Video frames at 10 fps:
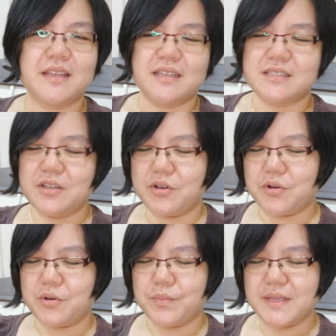
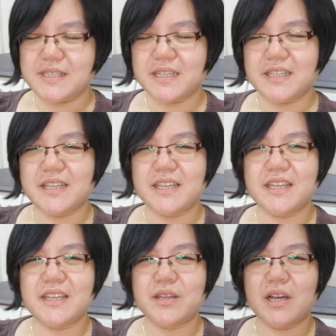So
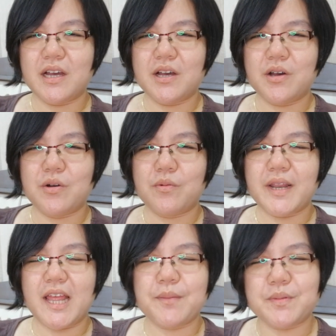basically,
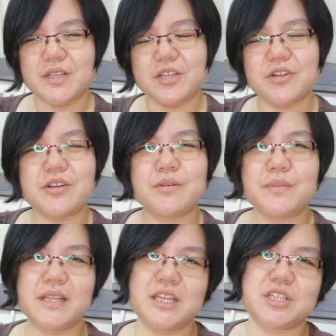what happened here in
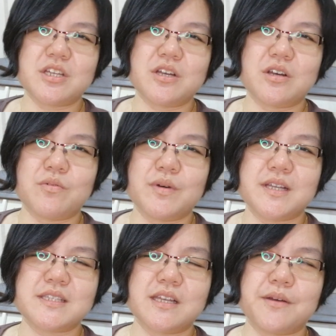Malaysia
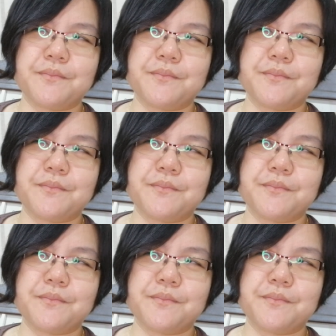was,